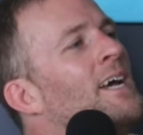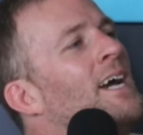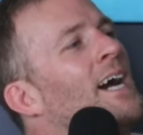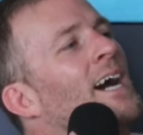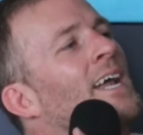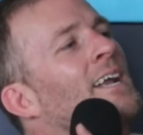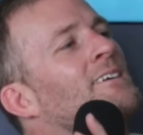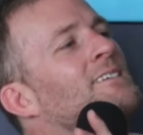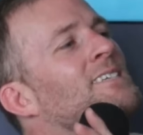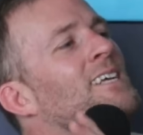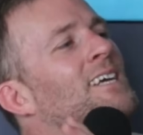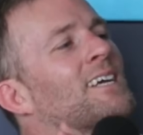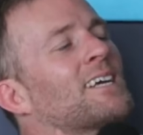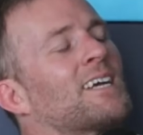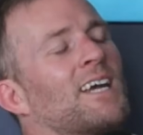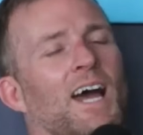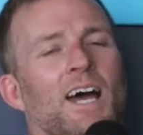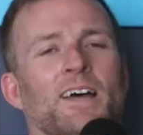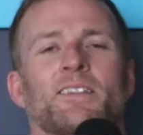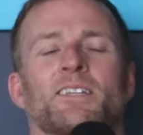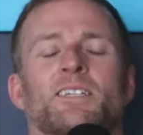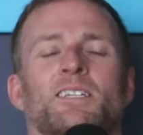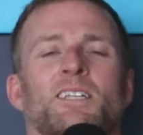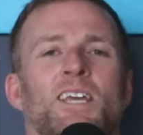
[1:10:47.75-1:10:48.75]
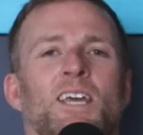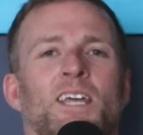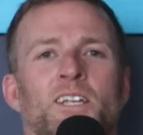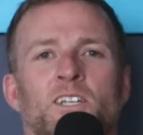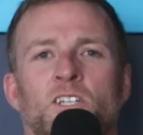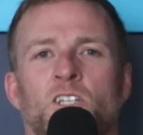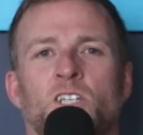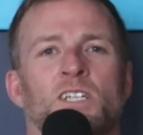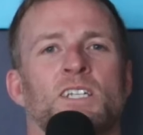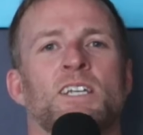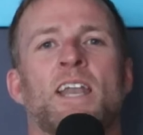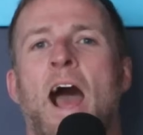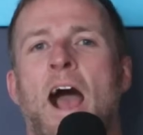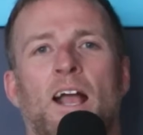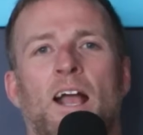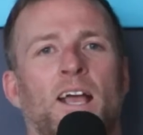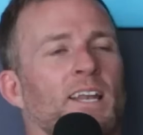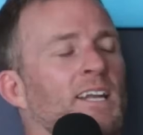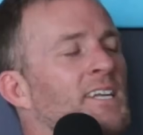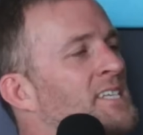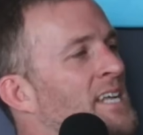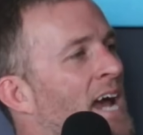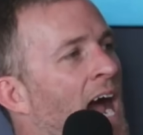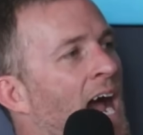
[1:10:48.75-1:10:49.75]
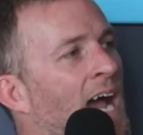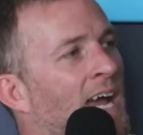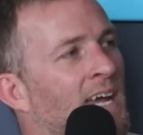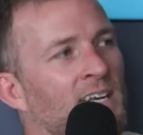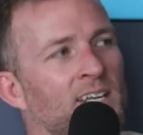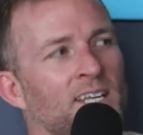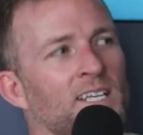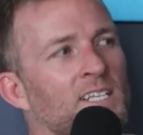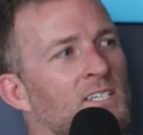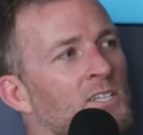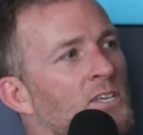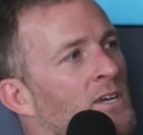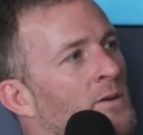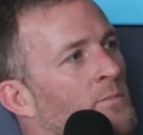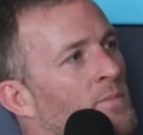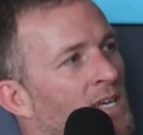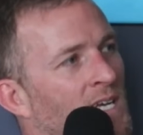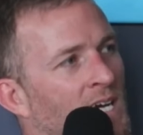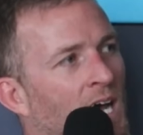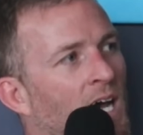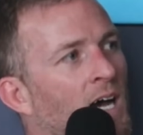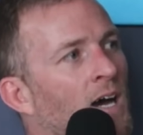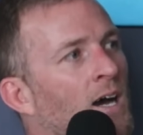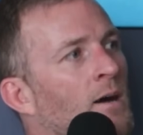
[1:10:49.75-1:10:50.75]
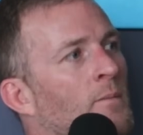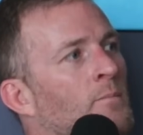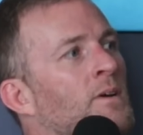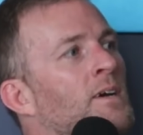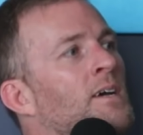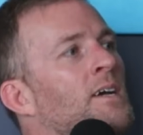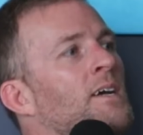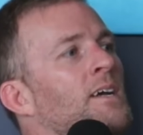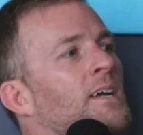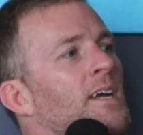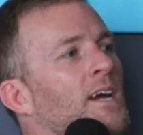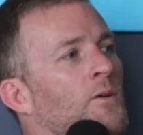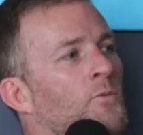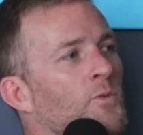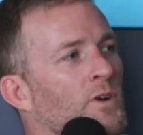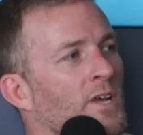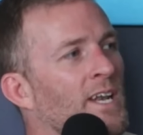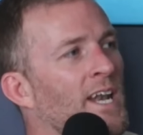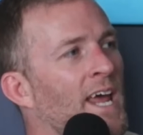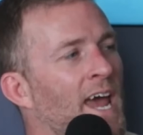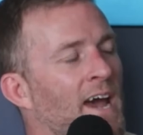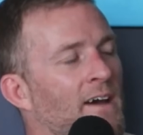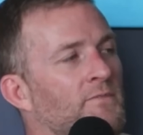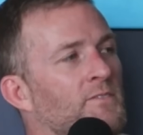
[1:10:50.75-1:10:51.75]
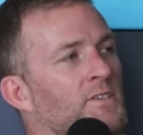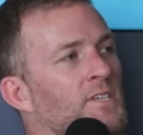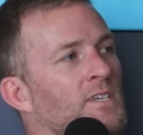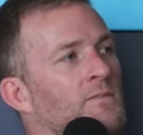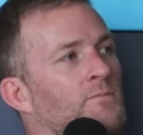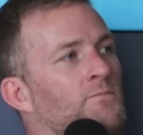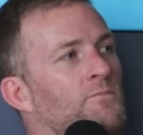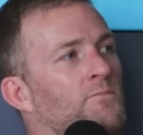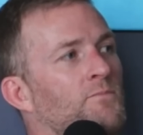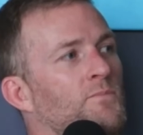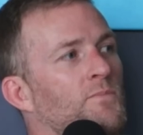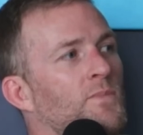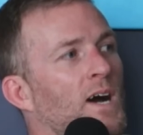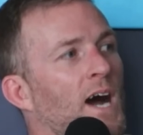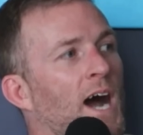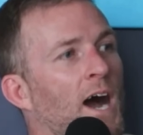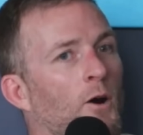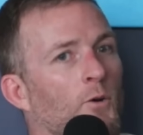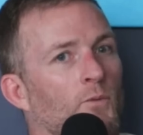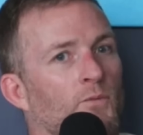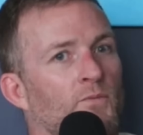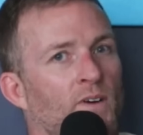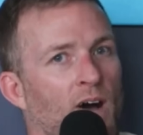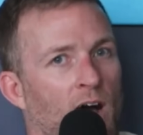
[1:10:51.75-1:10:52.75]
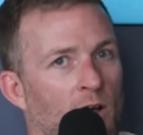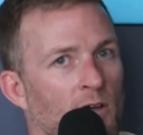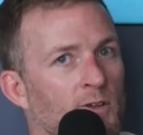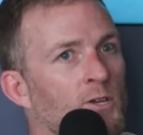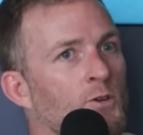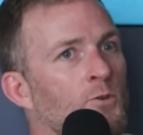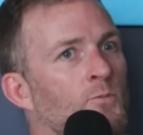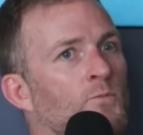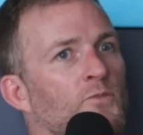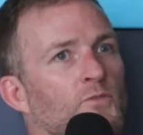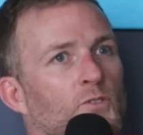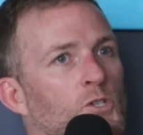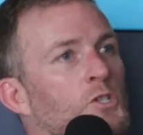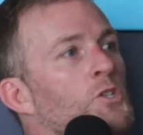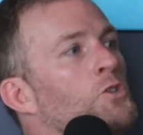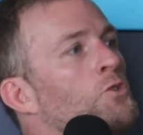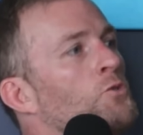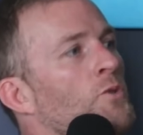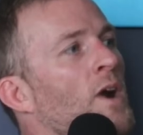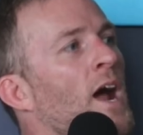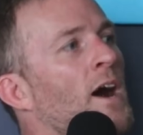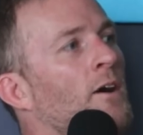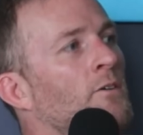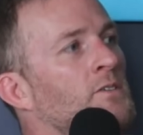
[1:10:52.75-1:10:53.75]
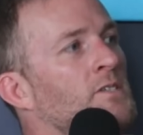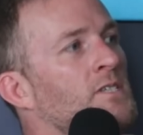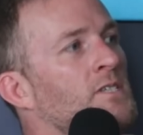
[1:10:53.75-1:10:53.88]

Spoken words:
And I was like, God, this kid is just not going to die, and he's going to be calm, and we're going to have to out volume for 2 rounds.